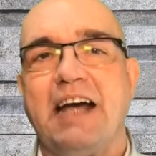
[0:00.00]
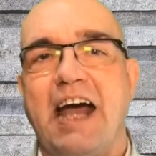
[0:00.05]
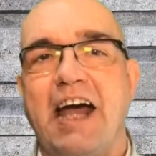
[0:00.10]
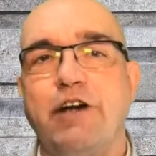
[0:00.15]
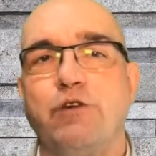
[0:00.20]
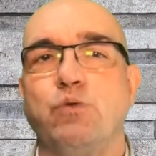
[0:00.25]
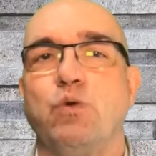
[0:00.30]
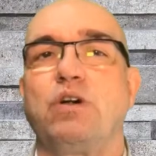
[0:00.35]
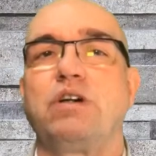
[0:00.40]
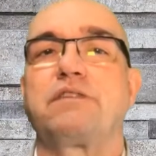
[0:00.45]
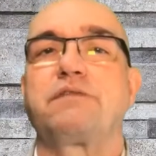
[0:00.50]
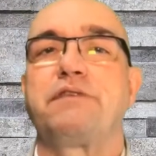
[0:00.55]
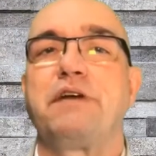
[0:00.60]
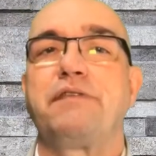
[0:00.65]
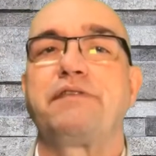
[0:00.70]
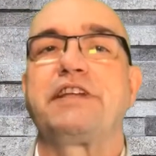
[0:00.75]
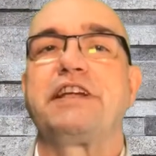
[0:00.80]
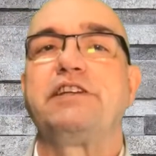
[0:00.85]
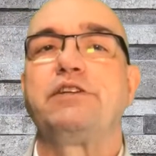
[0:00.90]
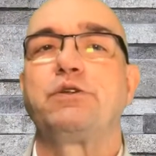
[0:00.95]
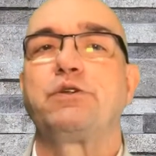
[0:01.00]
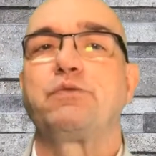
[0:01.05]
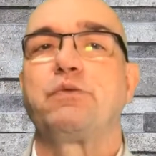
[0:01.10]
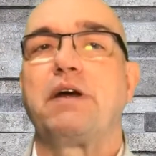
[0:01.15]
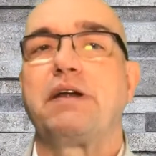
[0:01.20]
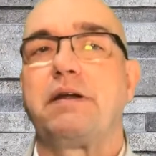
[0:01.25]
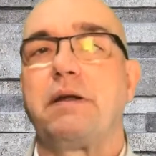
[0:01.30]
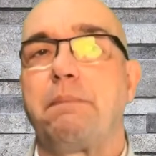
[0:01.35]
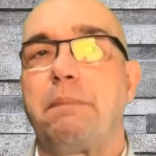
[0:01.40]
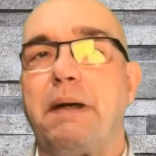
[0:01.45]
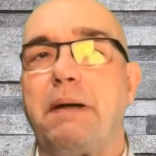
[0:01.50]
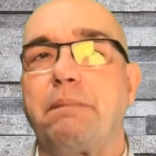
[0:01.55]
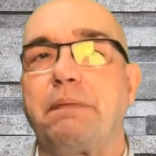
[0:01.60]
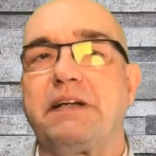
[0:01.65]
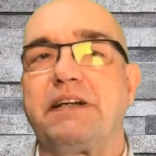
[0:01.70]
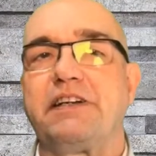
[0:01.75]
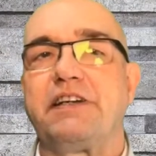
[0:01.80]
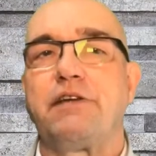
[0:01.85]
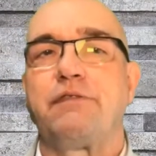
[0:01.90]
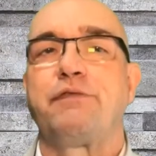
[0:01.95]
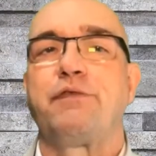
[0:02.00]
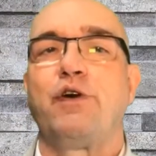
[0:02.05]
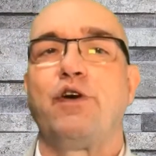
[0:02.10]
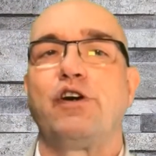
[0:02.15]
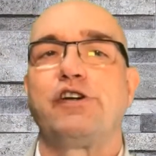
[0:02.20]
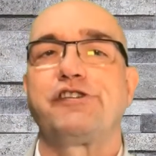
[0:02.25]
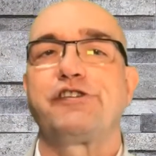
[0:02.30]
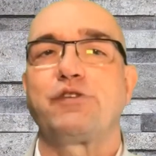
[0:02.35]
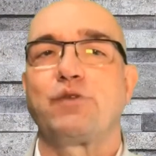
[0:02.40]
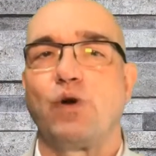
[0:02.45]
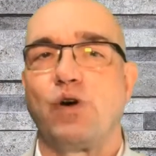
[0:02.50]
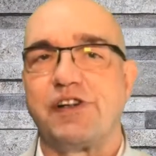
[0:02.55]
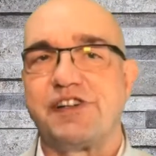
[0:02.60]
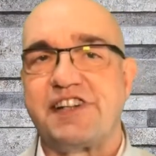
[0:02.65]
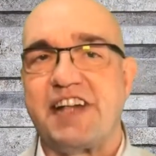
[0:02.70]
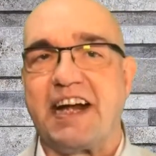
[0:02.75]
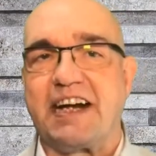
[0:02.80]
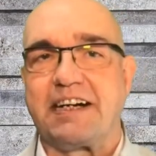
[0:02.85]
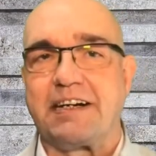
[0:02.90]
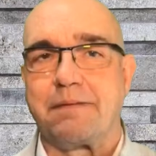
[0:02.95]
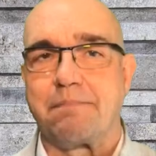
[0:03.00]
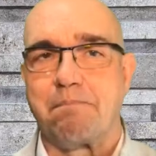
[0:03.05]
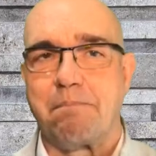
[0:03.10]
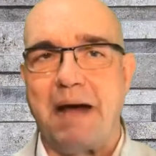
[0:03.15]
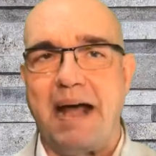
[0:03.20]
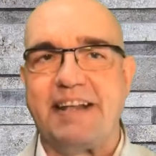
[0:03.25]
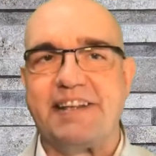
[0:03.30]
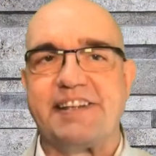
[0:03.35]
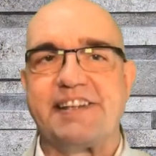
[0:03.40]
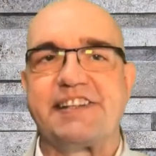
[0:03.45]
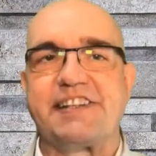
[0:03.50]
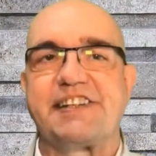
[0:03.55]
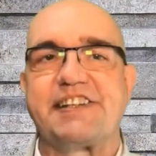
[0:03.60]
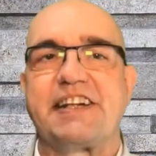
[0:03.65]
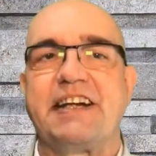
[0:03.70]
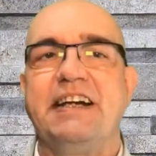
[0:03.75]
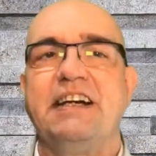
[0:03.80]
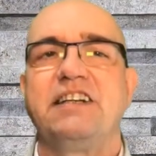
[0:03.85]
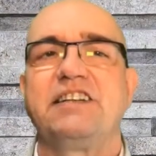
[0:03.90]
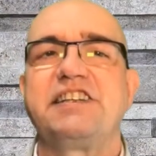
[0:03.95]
enrolled 15 to 20 people in the first or second months.